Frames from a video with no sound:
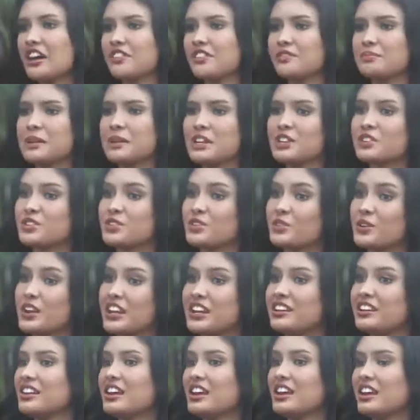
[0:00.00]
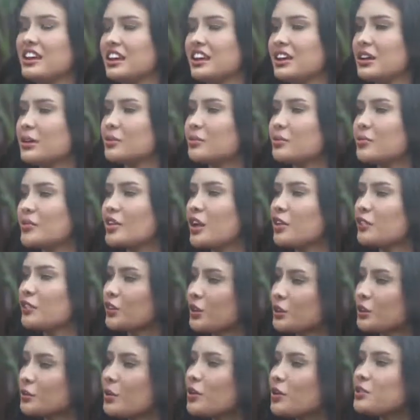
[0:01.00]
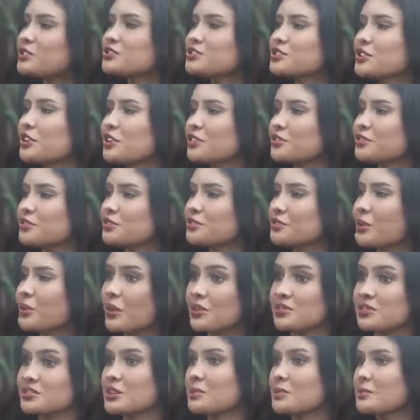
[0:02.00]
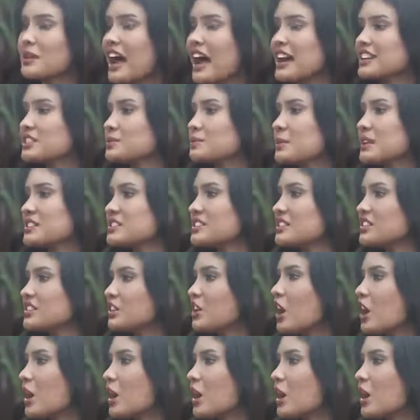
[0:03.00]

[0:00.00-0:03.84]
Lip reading: I've been training for most of some aspects in the